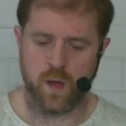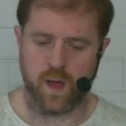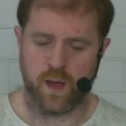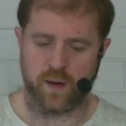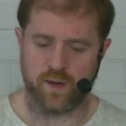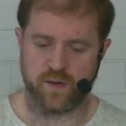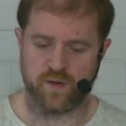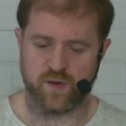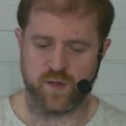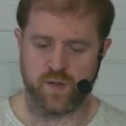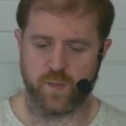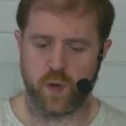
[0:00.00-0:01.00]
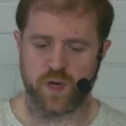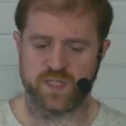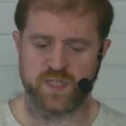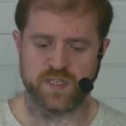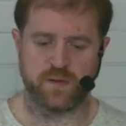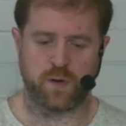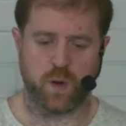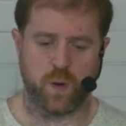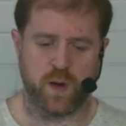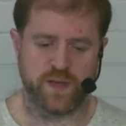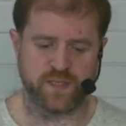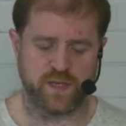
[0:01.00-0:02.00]
And the policies it
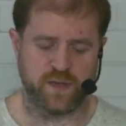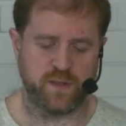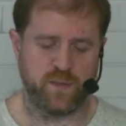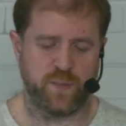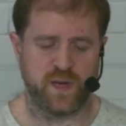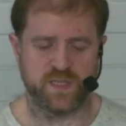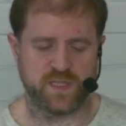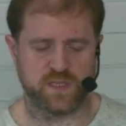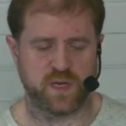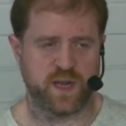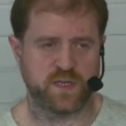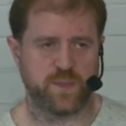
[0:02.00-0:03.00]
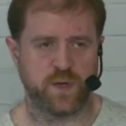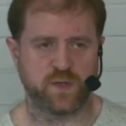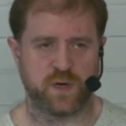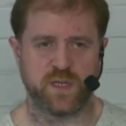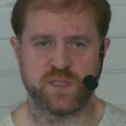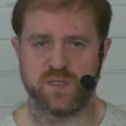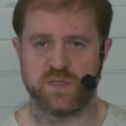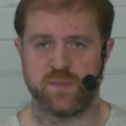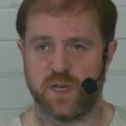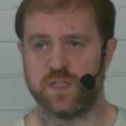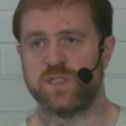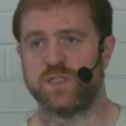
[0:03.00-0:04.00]
requires are the ability to connect to Postgres and the
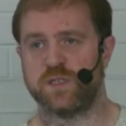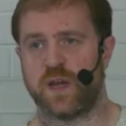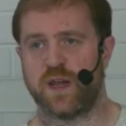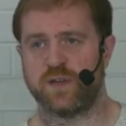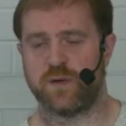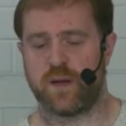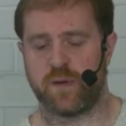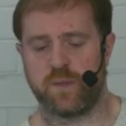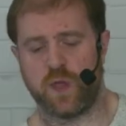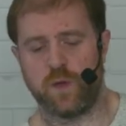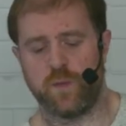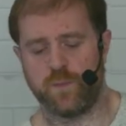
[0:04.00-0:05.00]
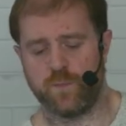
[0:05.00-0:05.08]
ability to connect to RabbitMQ.